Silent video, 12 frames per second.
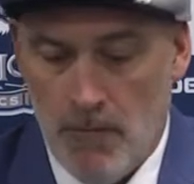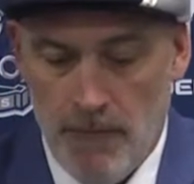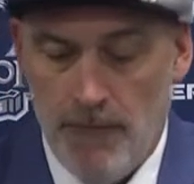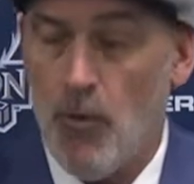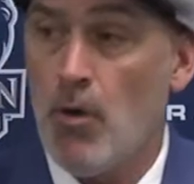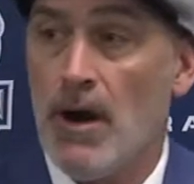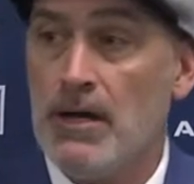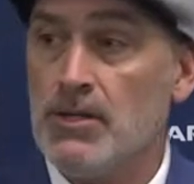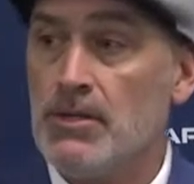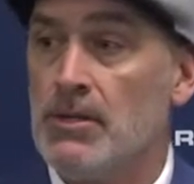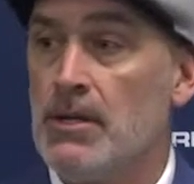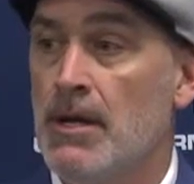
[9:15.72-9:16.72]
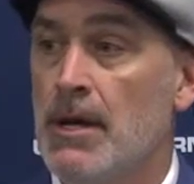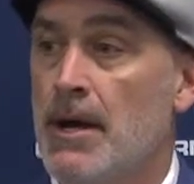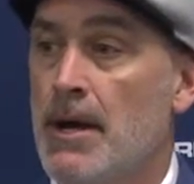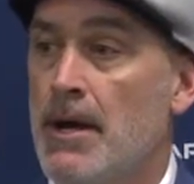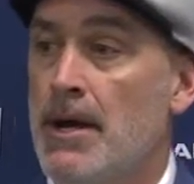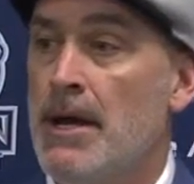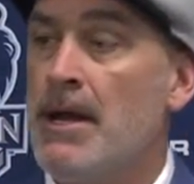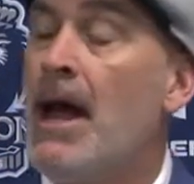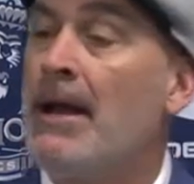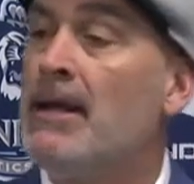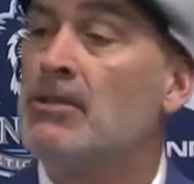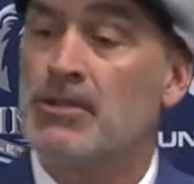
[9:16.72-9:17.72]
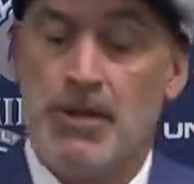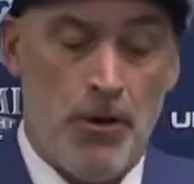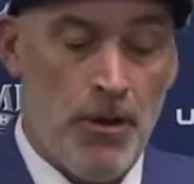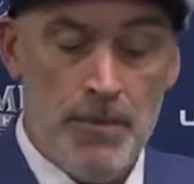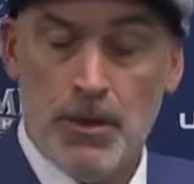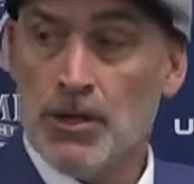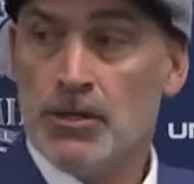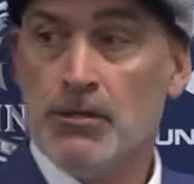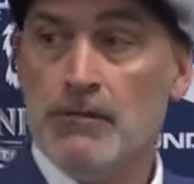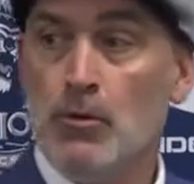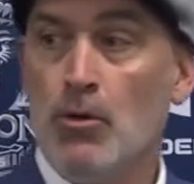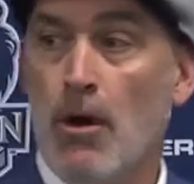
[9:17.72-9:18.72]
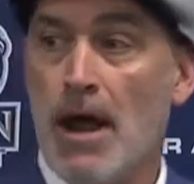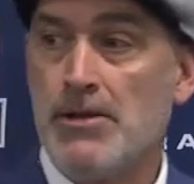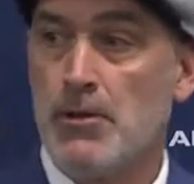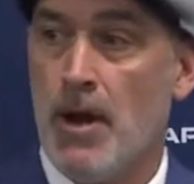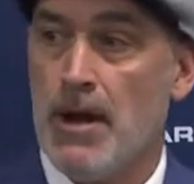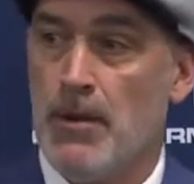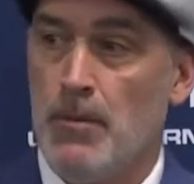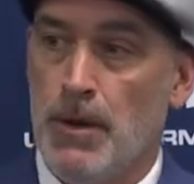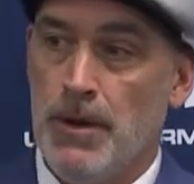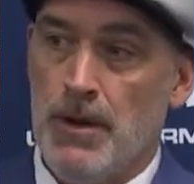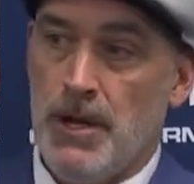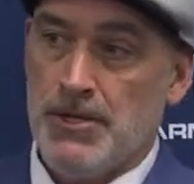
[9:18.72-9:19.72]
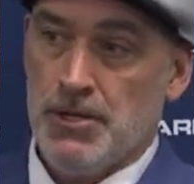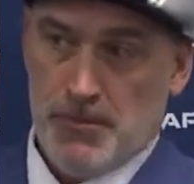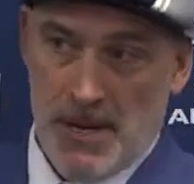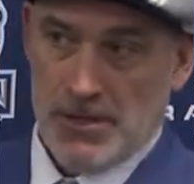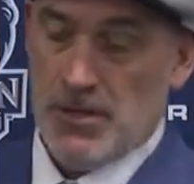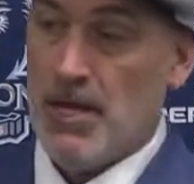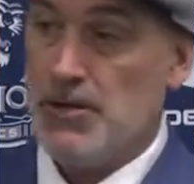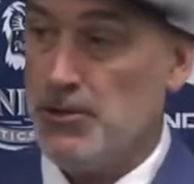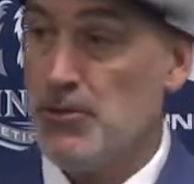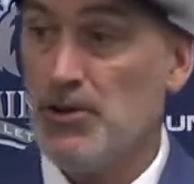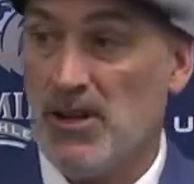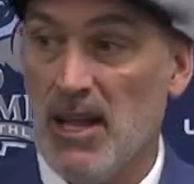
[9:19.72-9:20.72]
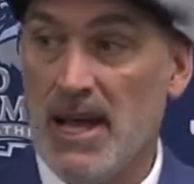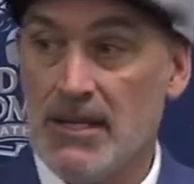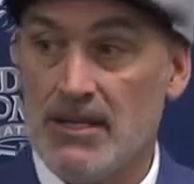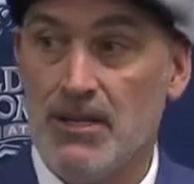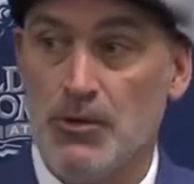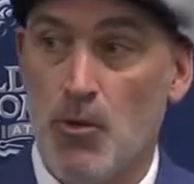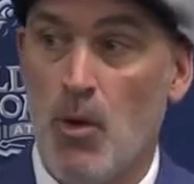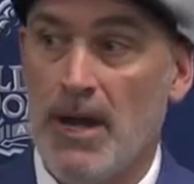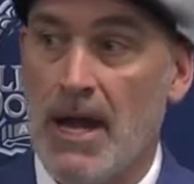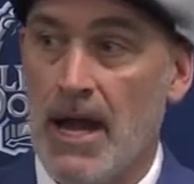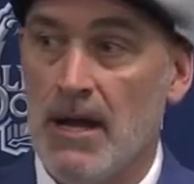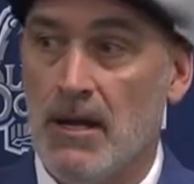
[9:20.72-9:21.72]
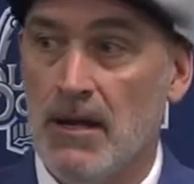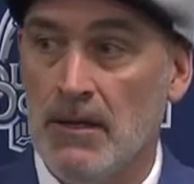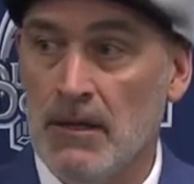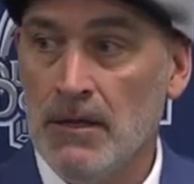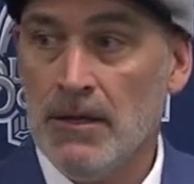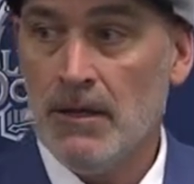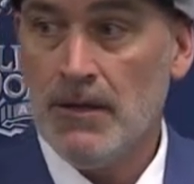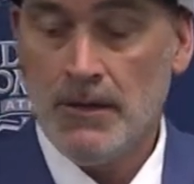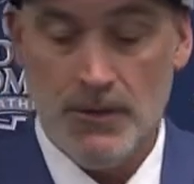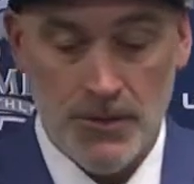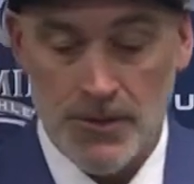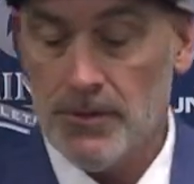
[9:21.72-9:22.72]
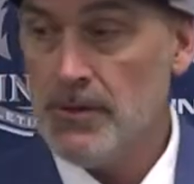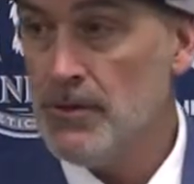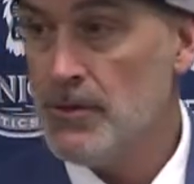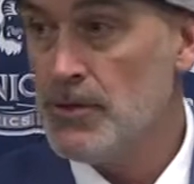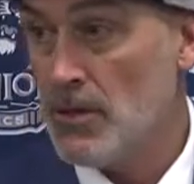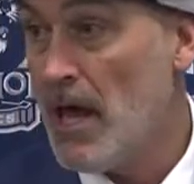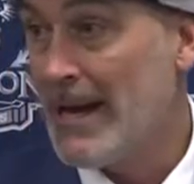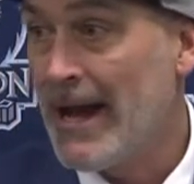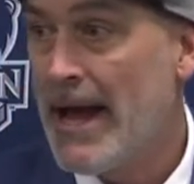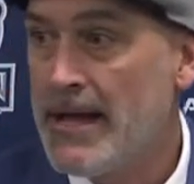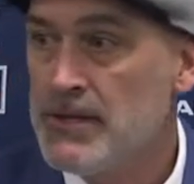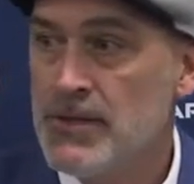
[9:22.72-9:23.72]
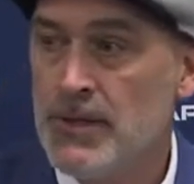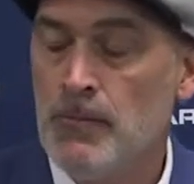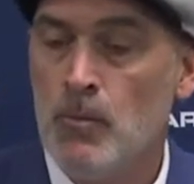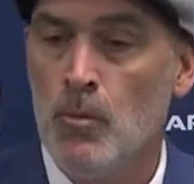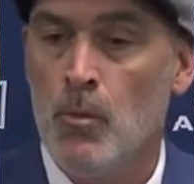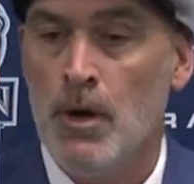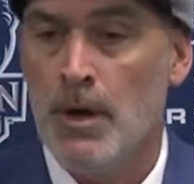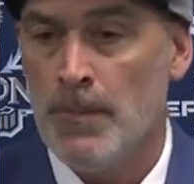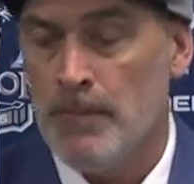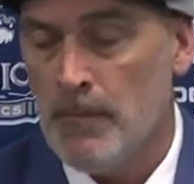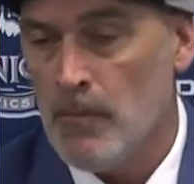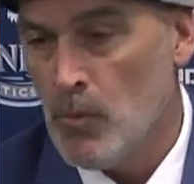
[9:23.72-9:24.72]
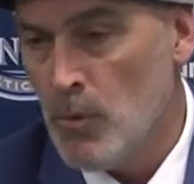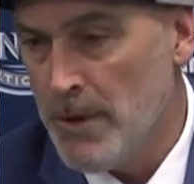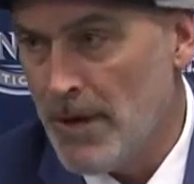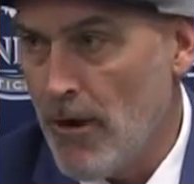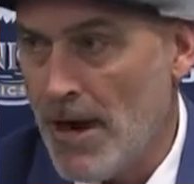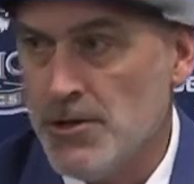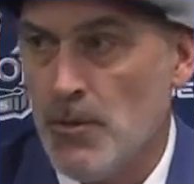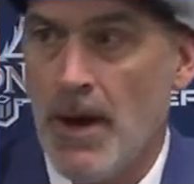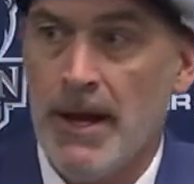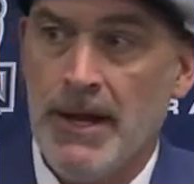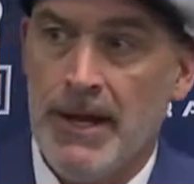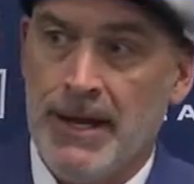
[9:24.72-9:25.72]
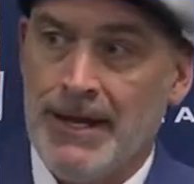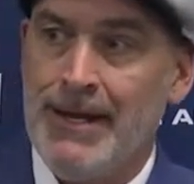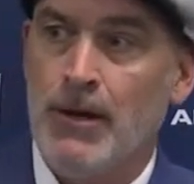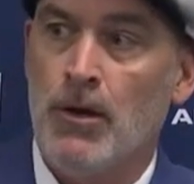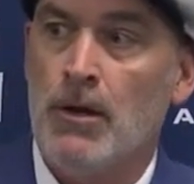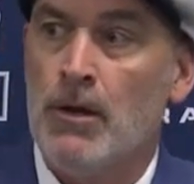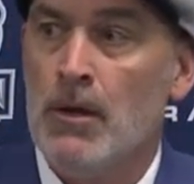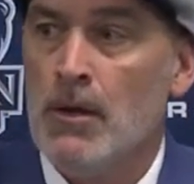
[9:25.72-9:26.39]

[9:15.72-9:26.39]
for us, uh, and not necessarily because of who graduated, but I just mentioned that junior class has 28 in it. There's there's a lot of guys that um, will be graduating in a year,